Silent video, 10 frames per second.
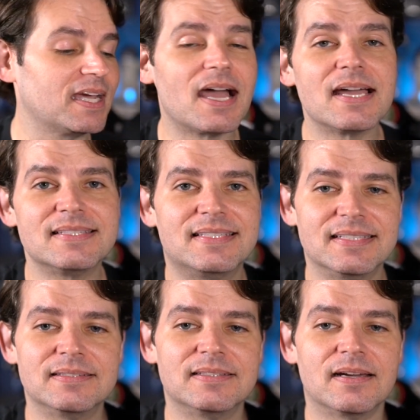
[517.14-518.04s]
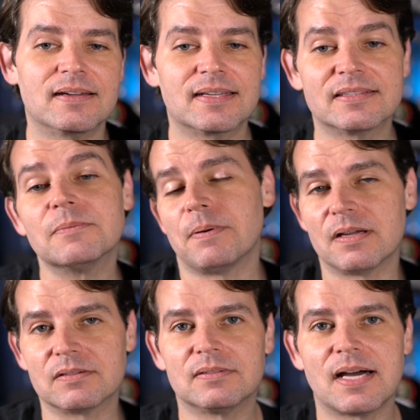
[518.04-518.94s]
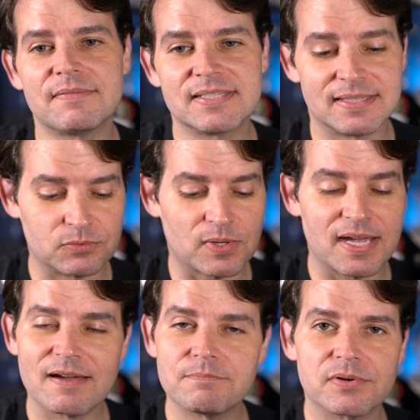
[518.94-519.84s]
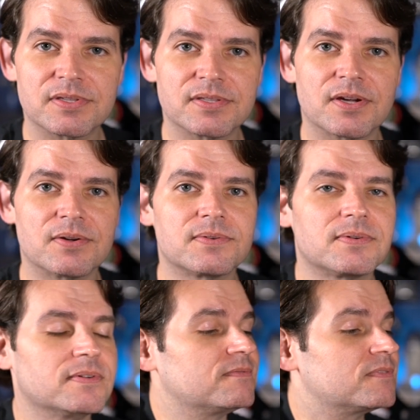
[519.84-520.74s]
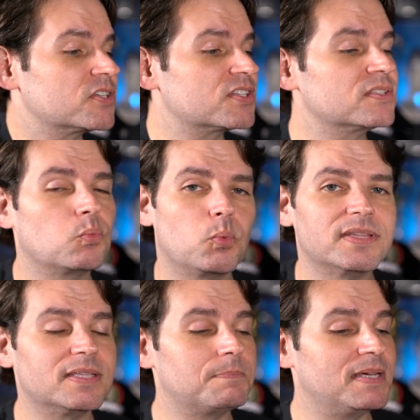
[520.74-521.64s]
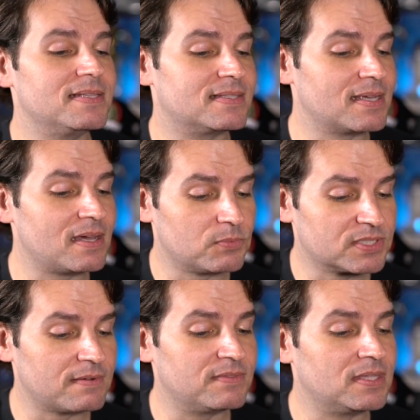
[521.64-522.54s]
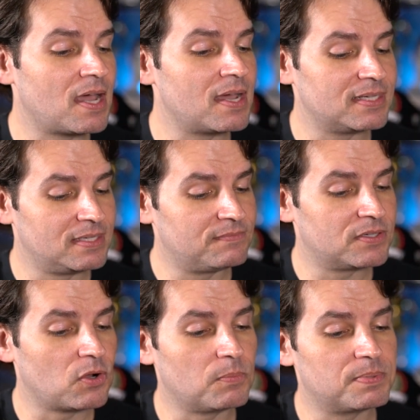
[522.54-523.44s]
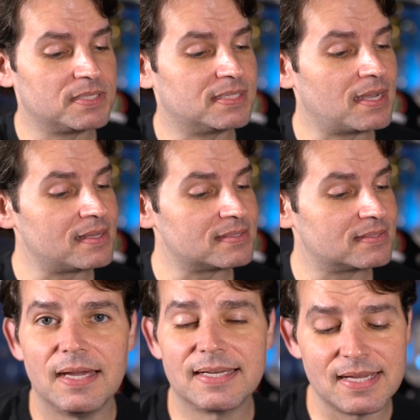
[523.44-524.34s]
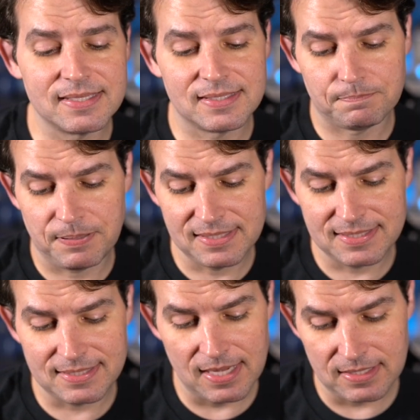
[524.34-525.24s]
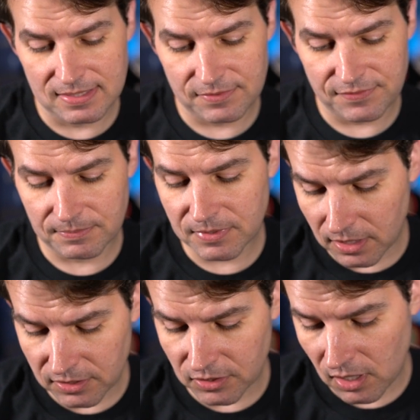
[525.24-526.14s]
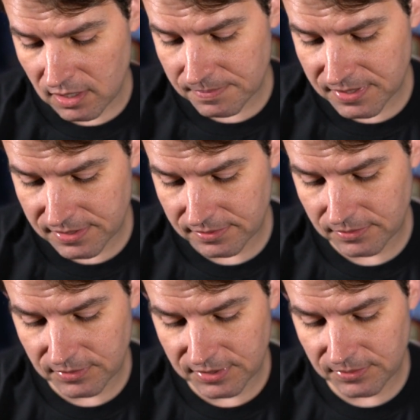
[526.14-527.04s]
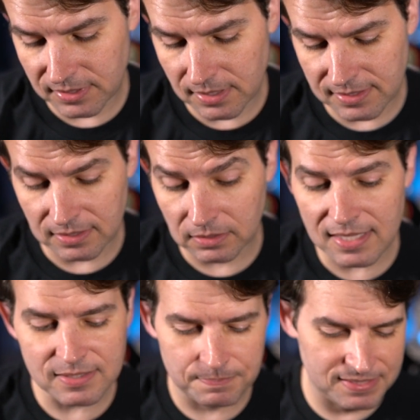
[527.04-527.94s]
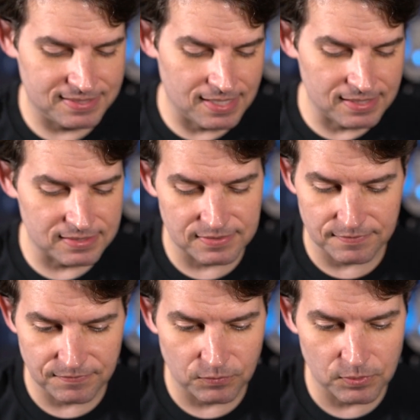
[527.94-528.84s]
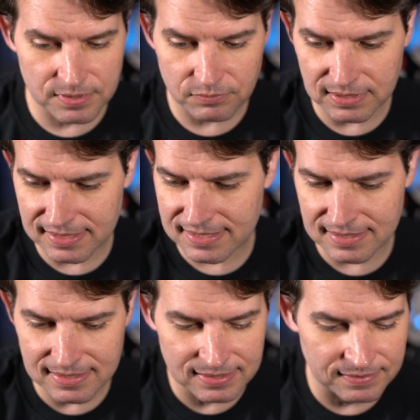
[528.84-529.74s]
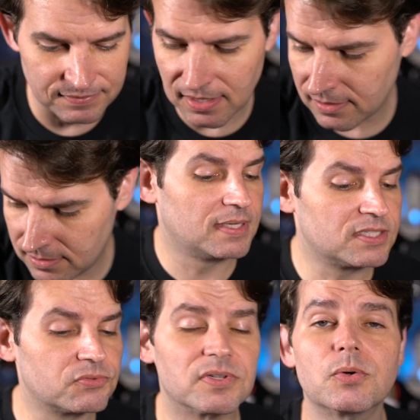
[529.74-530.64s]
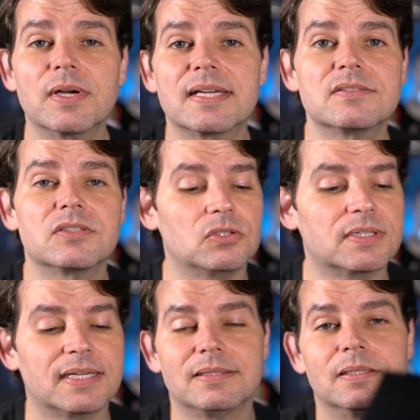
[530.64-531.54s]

I did get the bundle. Obviously, that's why I have both of those versions with the pin set, which I've not even opened yet. And again, pin set is from Gutter Garbs, who are doing, I think, a lot of the pin sets for the releases that they've done. And just real quick, here's a look at